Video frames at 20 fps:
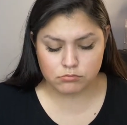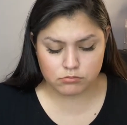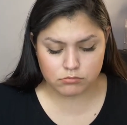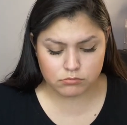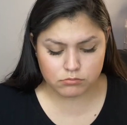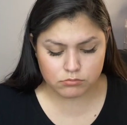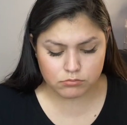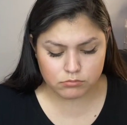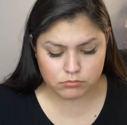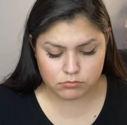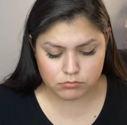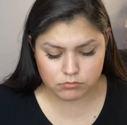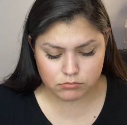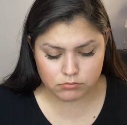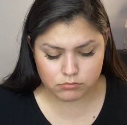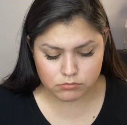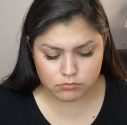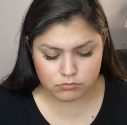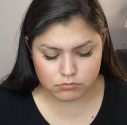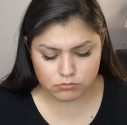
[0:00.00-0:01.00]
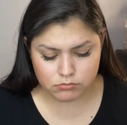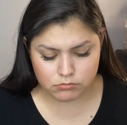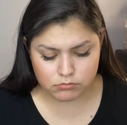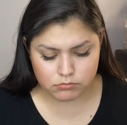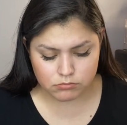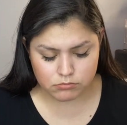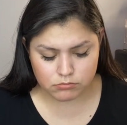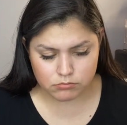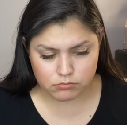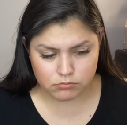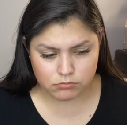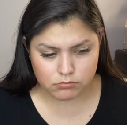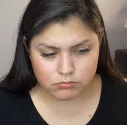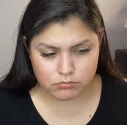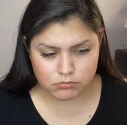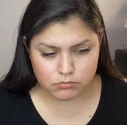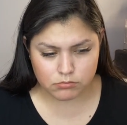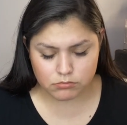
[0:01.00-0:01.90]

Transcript: [no speech]